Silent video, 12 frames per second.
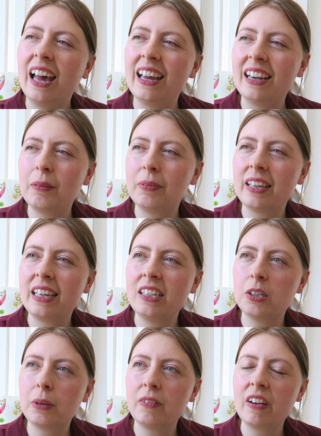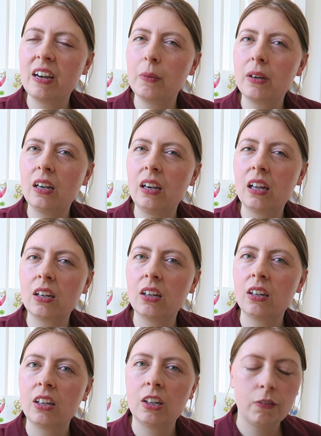and I'm thinking, do I really want to lug
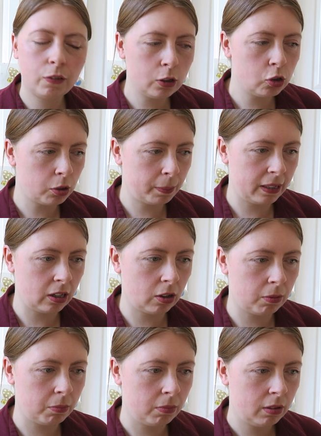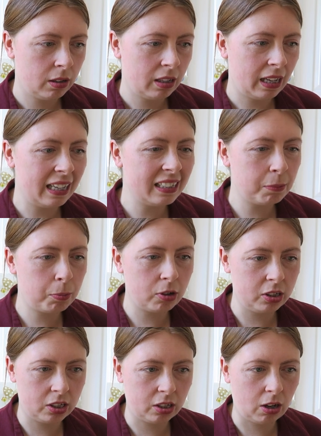food shopping home and a
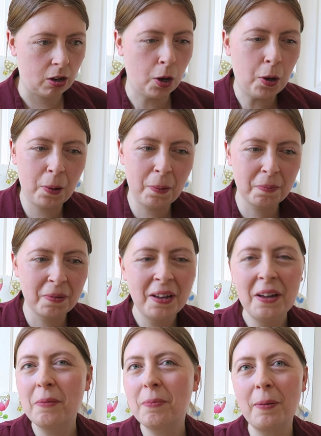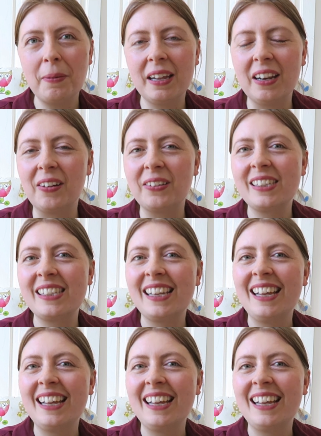printer home? Probably not.